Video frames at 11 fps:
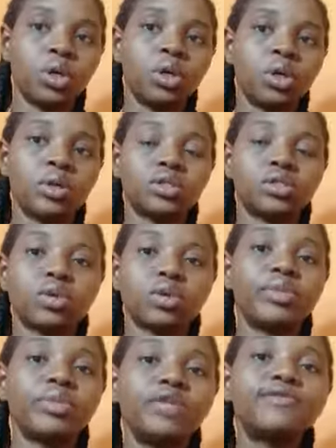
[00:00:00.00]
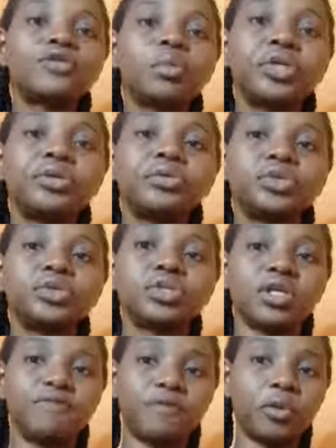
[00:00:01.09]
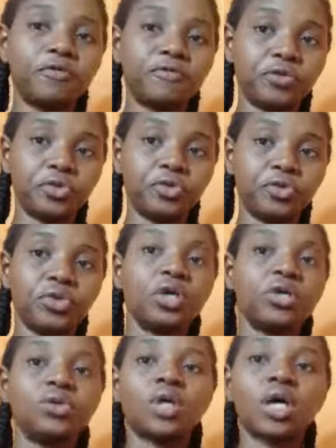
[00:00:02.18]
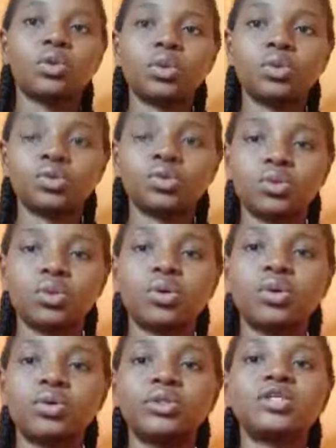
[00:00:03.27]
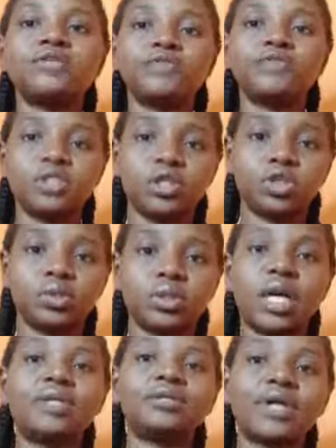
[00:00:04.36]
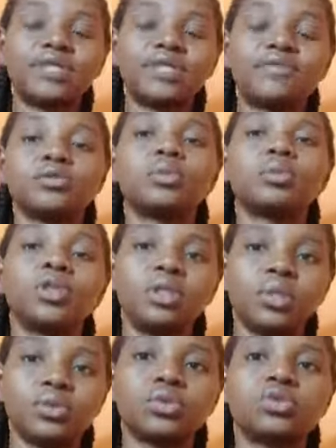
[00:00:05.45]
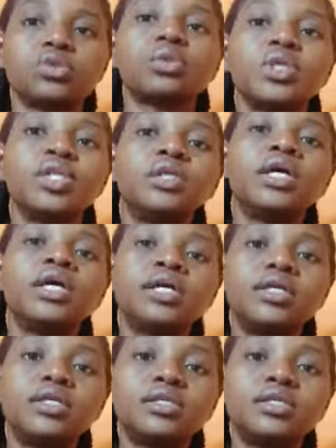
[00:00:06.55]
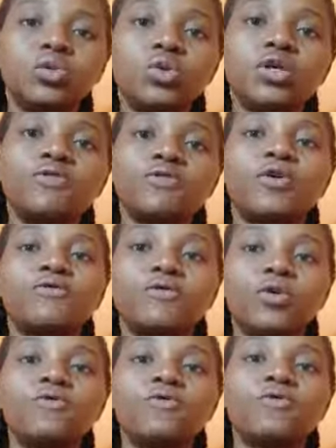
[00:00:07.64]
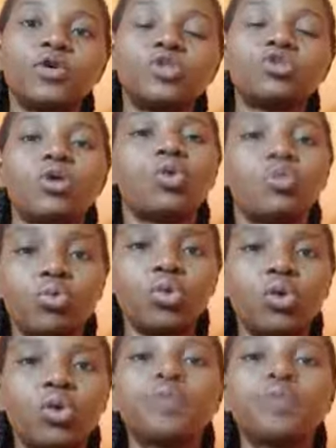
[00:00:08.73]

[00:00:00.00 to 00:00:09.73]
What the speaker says: right? So I believe somebody wrote a forward for you. You can also honor the invitation and write for somebody else. So somebody is looking for a forward for his or her own book.